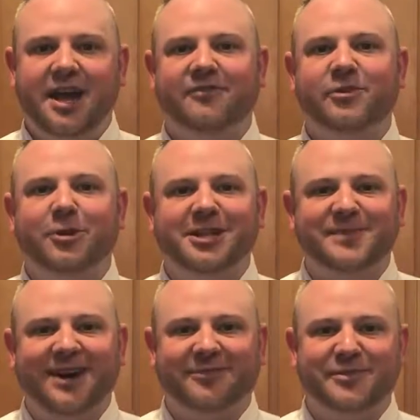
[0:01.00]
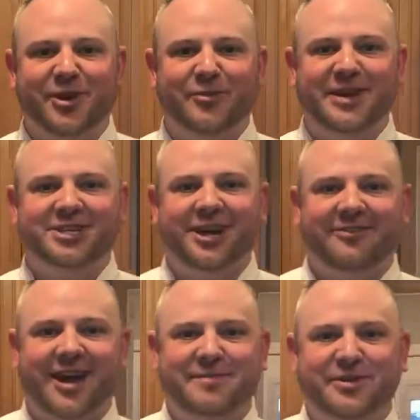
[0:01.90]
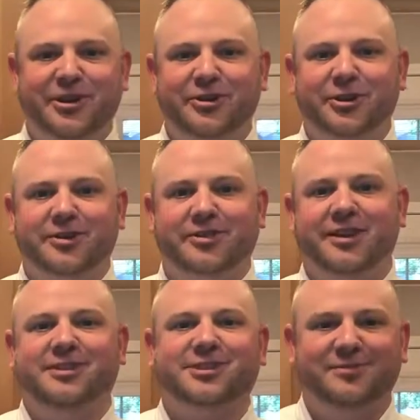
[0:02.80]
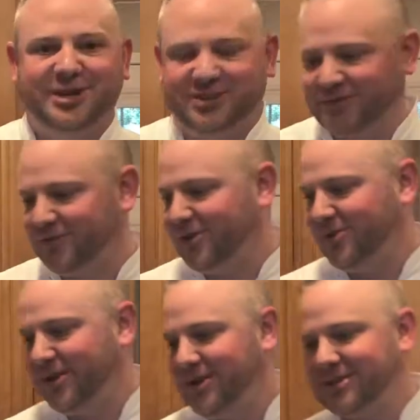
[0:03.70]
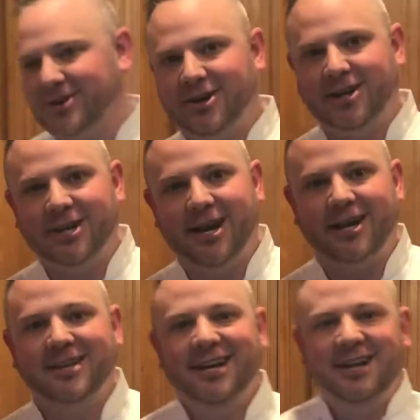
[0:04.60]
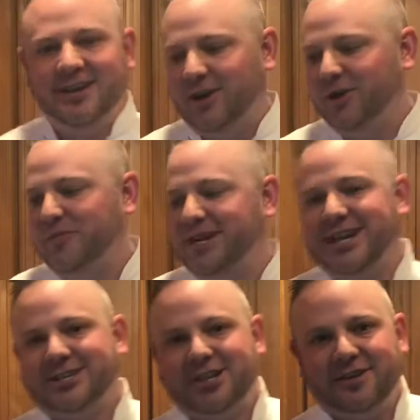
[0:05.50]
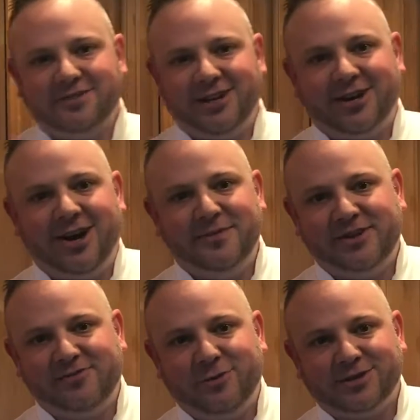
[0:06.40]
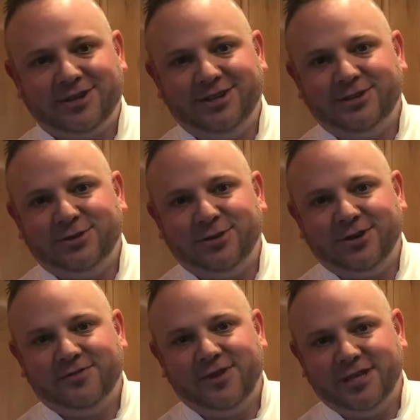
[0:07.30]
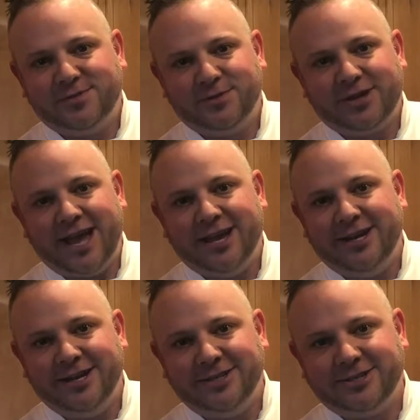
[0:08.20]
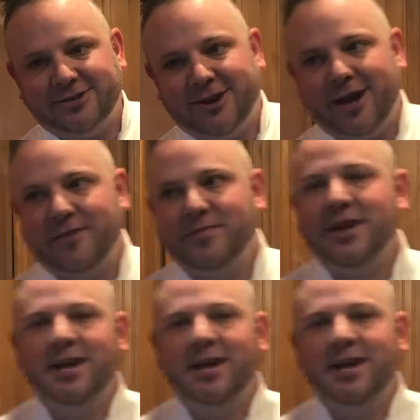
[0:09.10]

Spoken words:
Hey everyone, it's Matt from The Homemade Chef. Happy New Year. Thank you so much for following us on homemade-chef.com and of course on Twitter, Facebook, and Instagram.